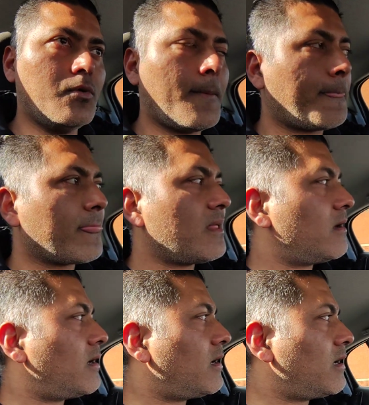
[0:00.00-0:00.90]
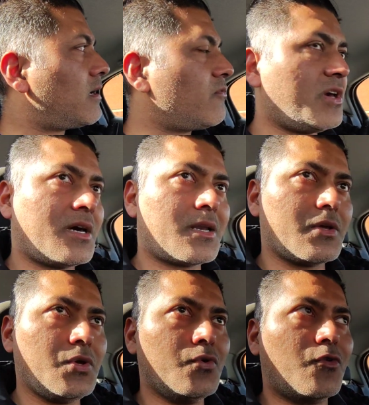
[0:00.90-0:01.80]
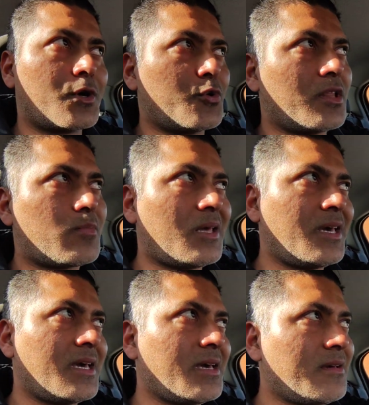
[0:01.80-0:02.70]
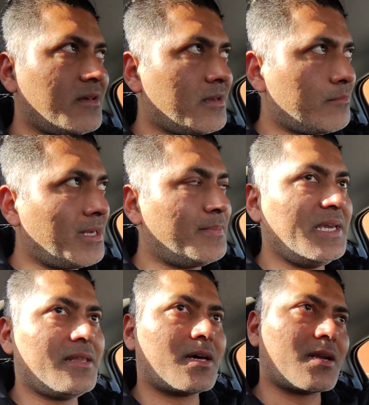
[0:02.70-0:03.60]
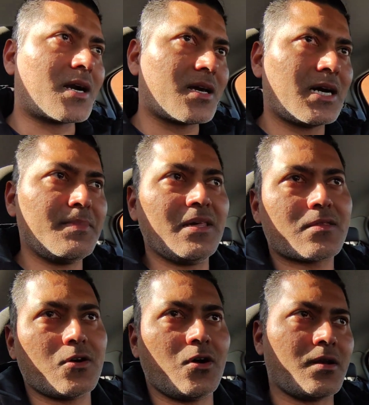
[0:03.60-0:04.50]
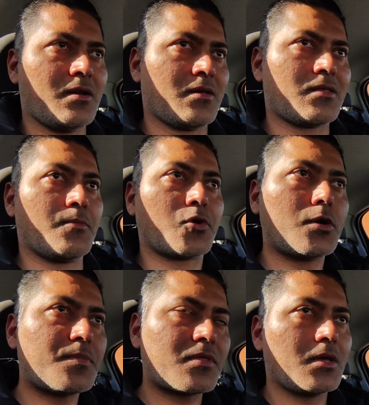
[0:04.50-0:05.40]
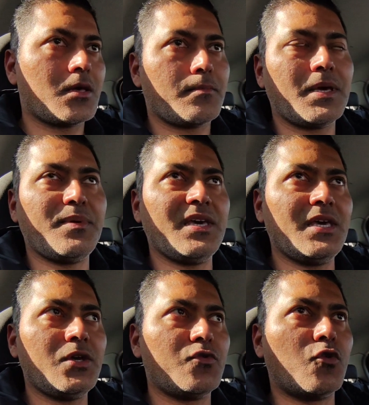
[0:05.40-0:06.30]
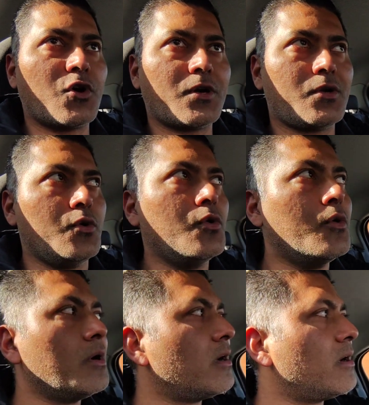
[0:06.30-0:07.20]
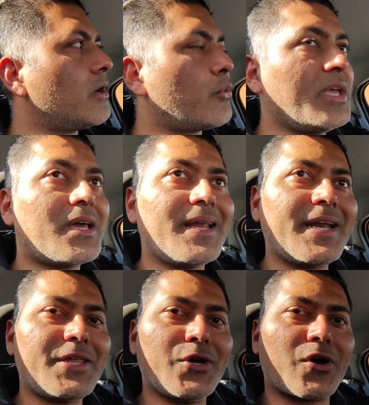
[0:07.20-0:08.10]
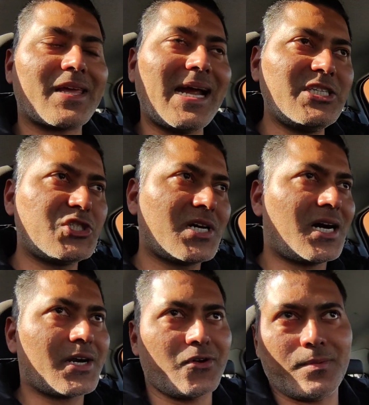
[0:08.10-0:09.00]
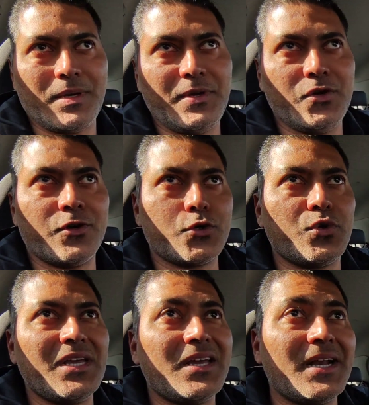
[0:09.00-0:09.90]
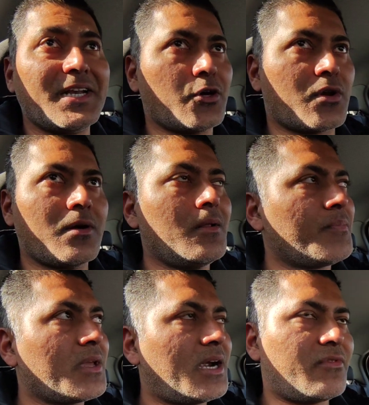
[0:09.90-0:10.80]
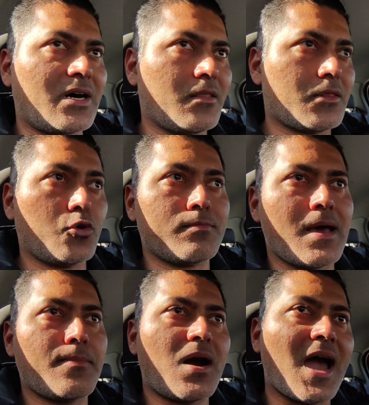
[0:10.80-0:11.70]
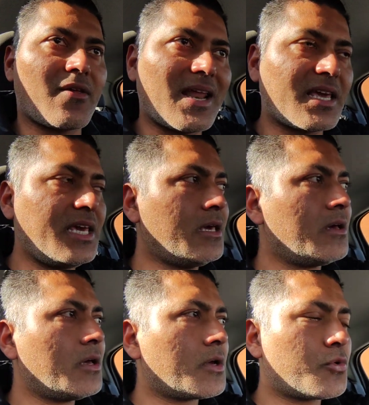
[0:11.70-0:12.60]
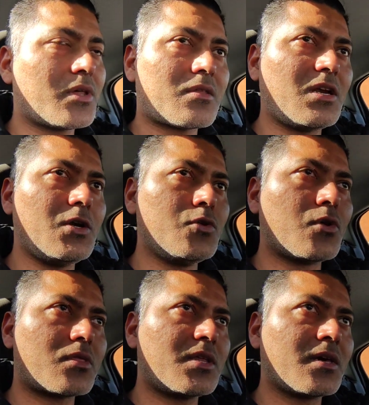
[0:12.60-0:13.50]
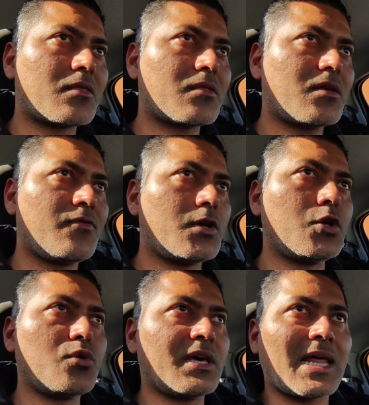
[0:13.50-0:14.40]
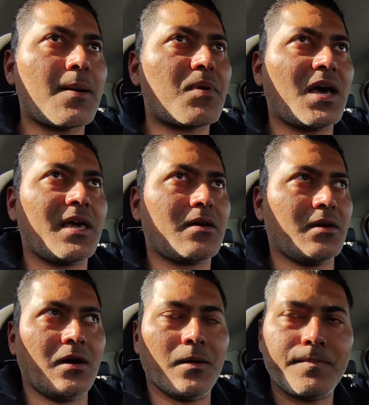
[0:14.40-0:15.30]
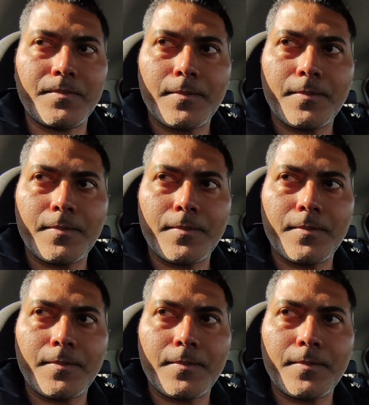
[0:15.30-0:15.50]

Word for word: view where you want to display maybe the data based on uh, some groups maybe you want to recreate your gantt chart or maybe you want to recreate your advanced roadmap hierarchy you can still do those things if you're using an app like uh,